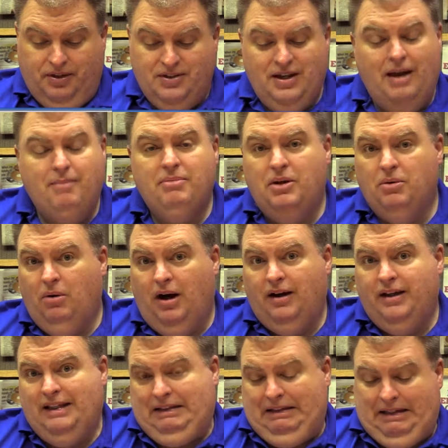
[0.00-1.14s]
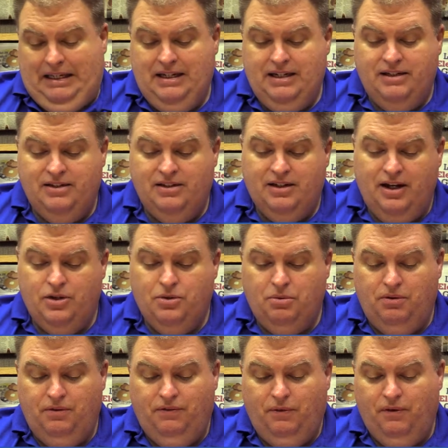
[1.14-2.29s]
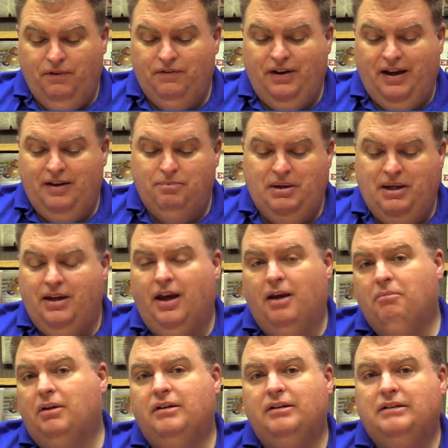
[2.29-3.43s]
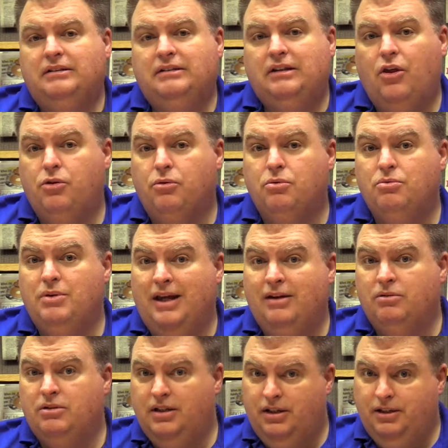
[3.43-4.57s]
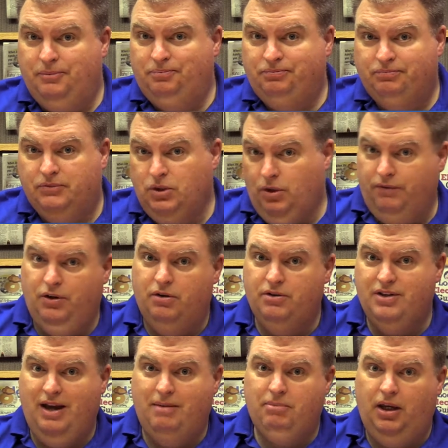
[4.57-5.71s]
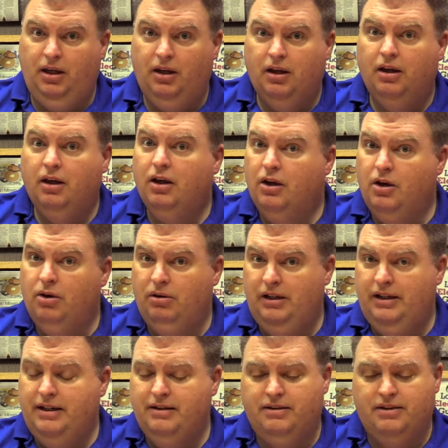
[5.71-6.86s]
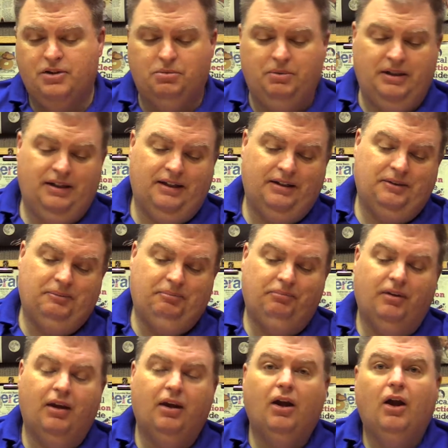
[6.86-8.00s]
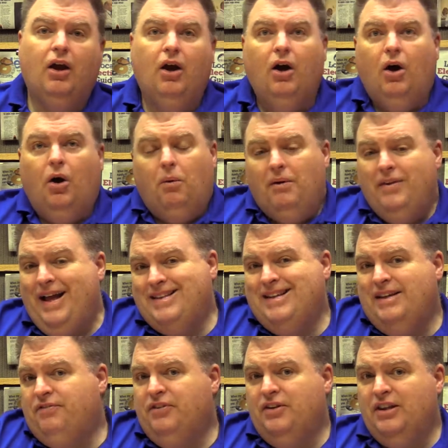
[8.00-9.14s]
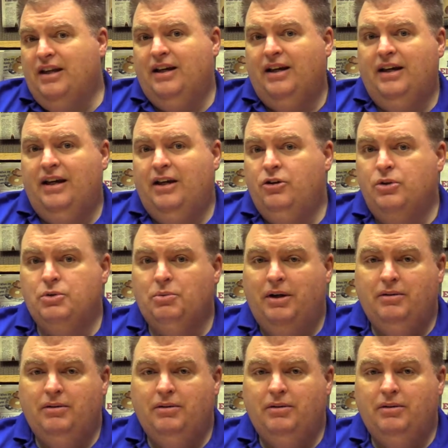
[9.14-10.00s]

The Zombie Walk in Lind is scheduled for 5 p.m. through downtown. So if you're a zombie, go to Linda this weekend. Well, that's it for the news